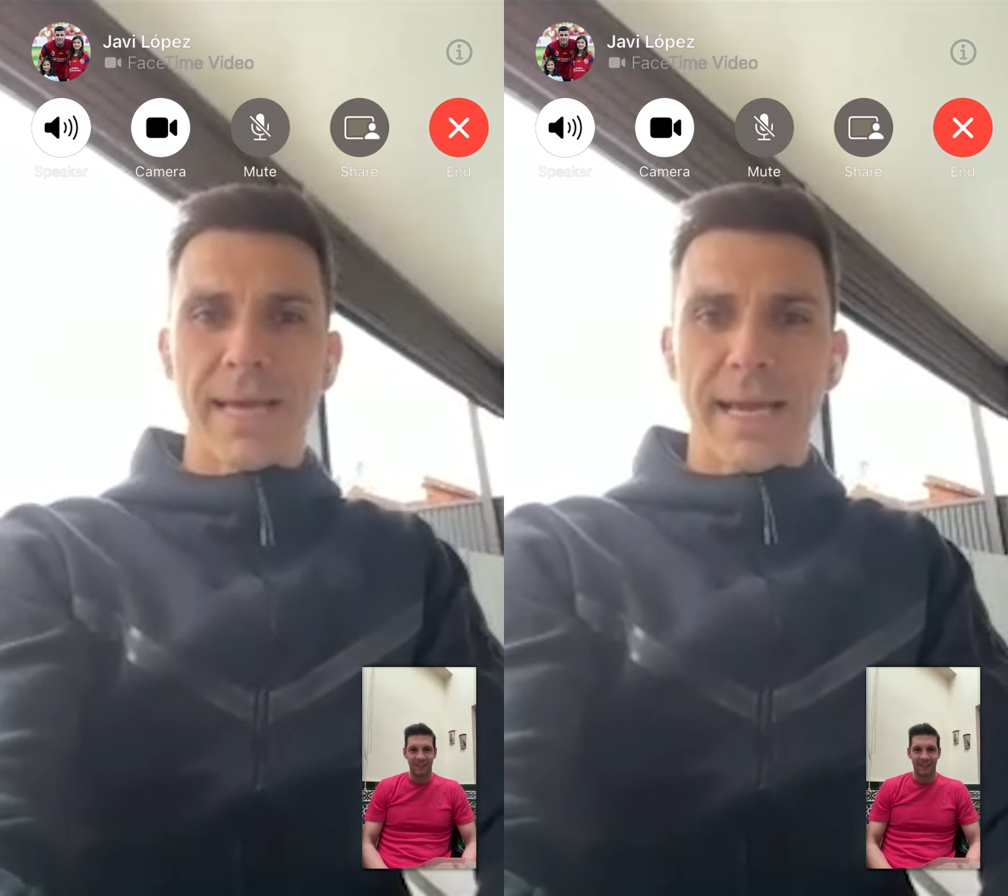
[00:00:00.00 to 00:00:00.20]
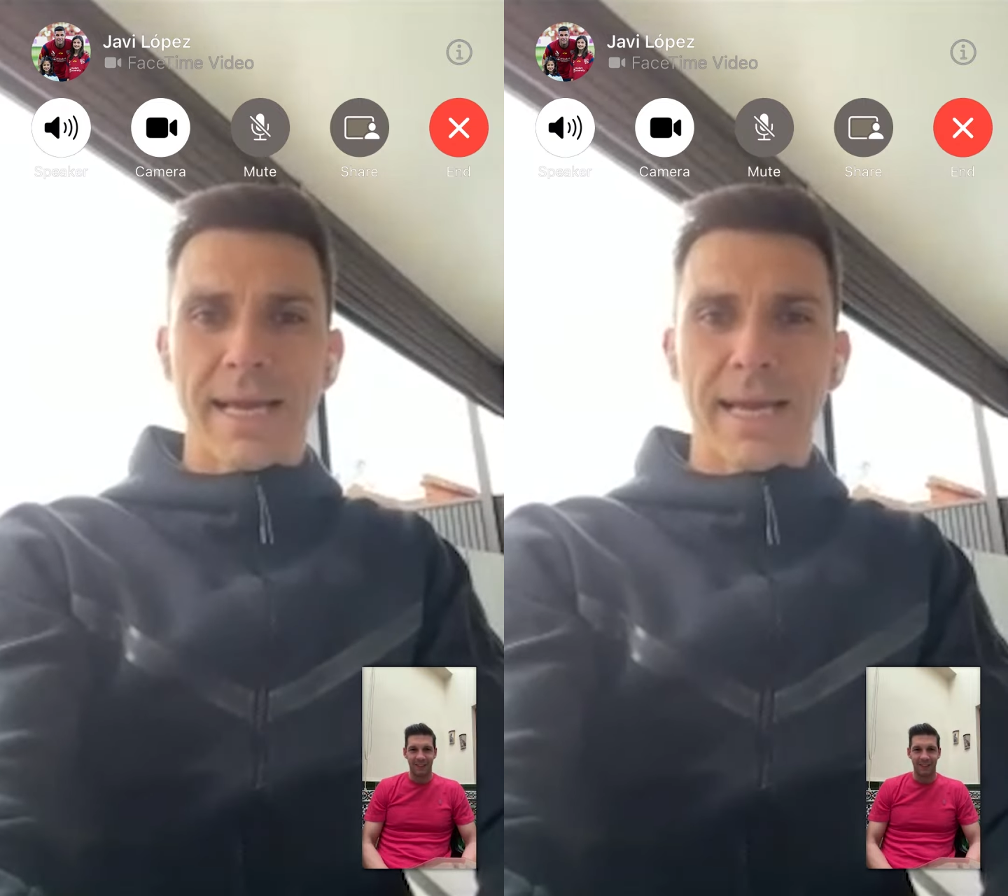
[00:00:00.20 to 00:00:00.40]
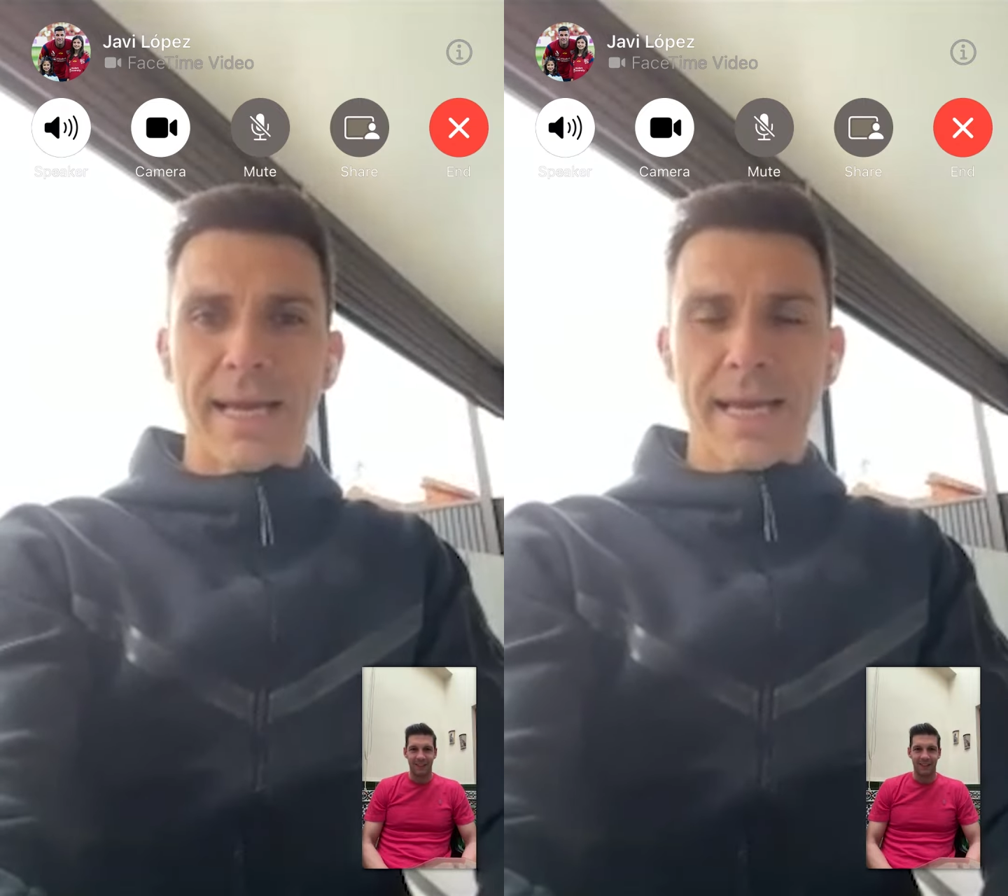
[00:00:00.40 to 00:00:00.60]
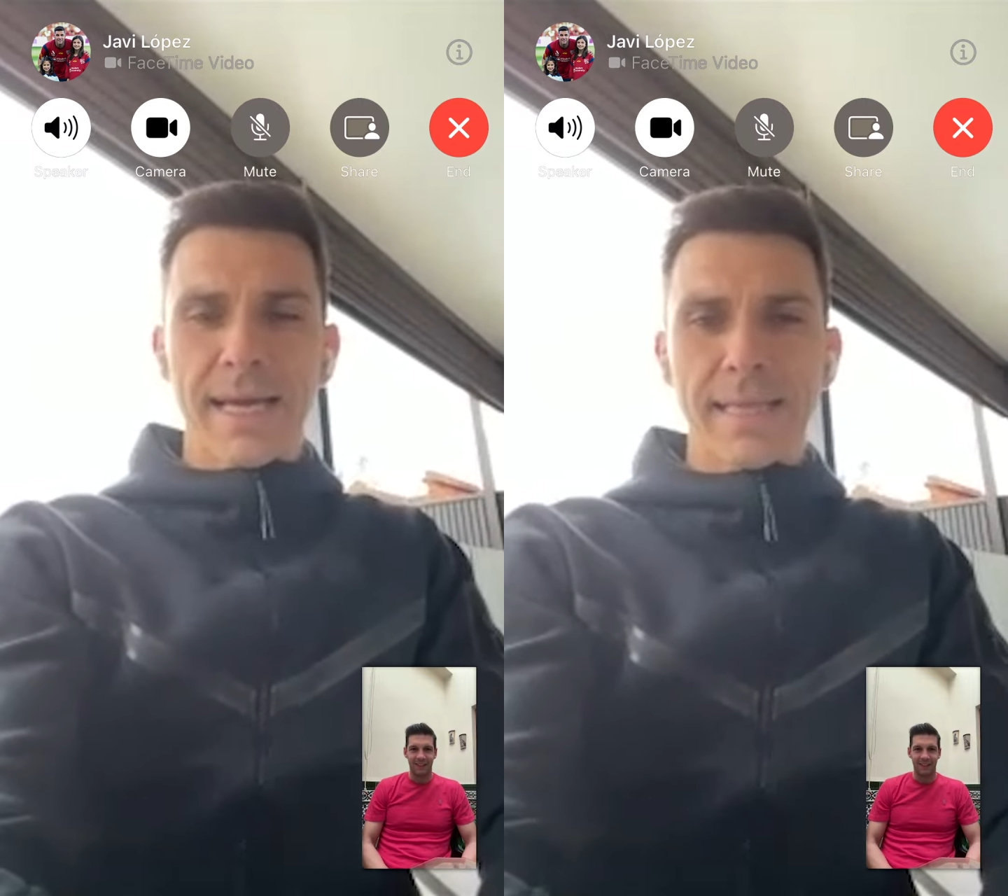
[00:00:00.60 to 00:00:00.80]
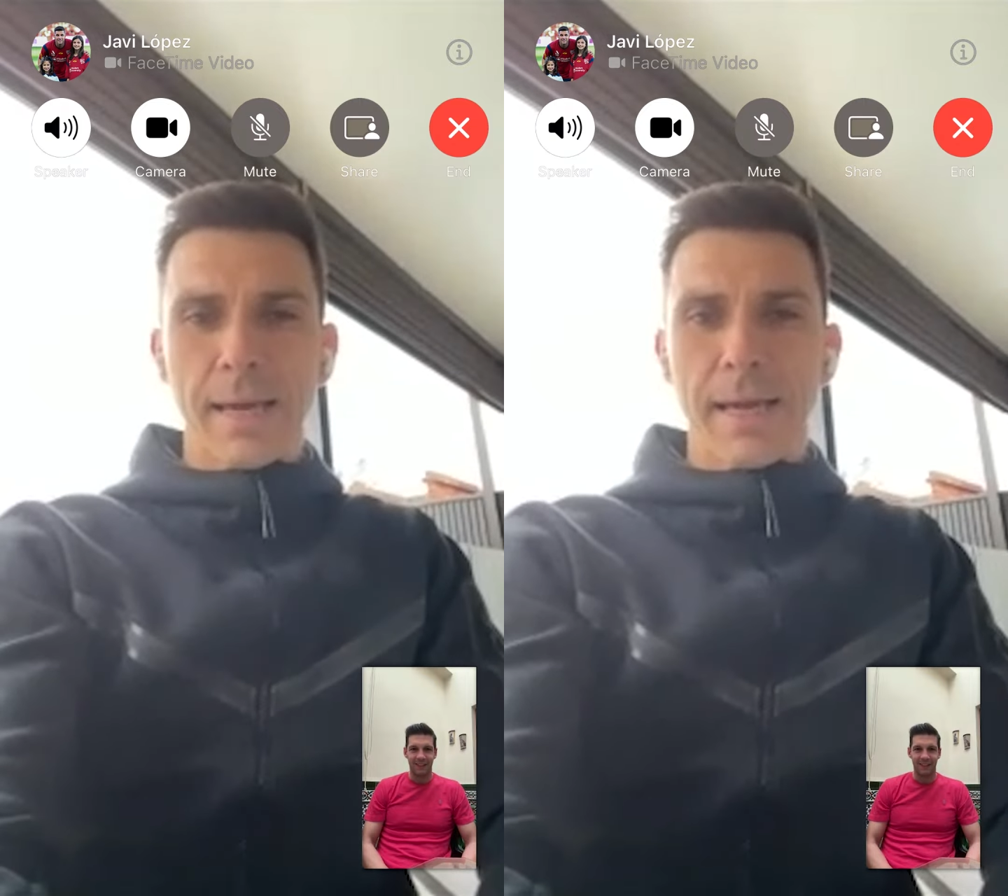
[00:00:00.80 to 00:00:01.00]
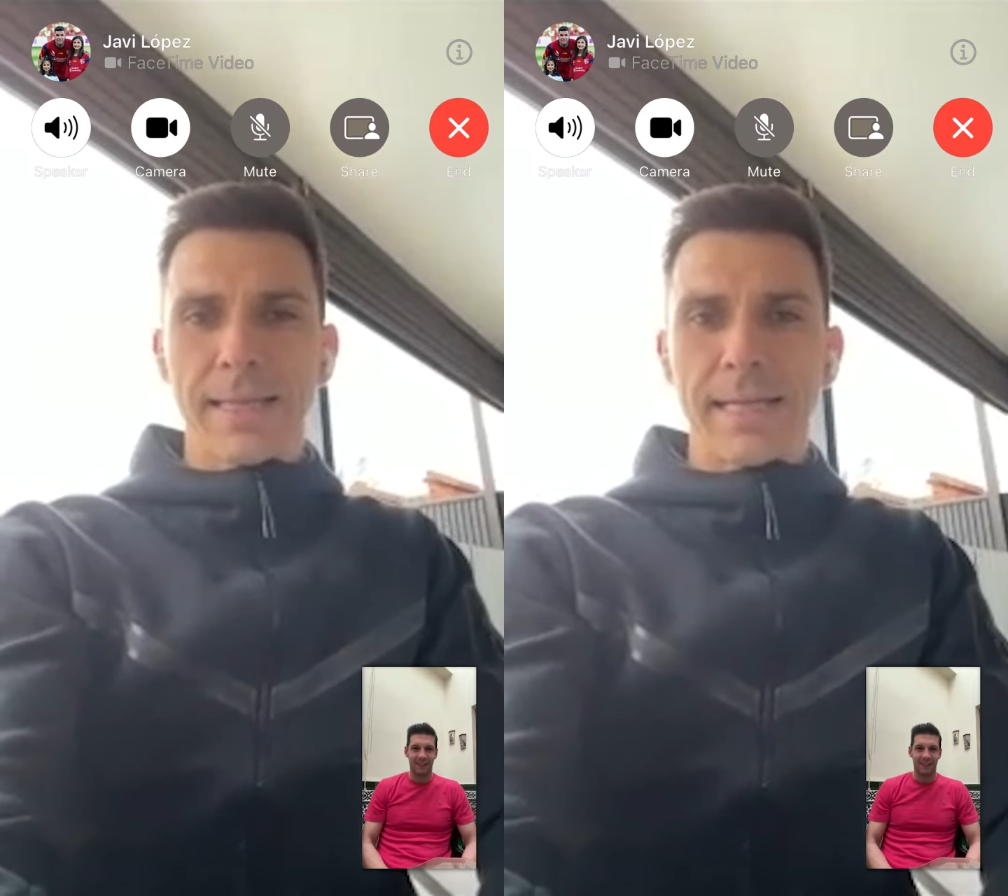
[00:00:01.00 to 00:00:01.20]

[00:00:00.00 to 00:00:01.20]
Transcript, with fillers: the the,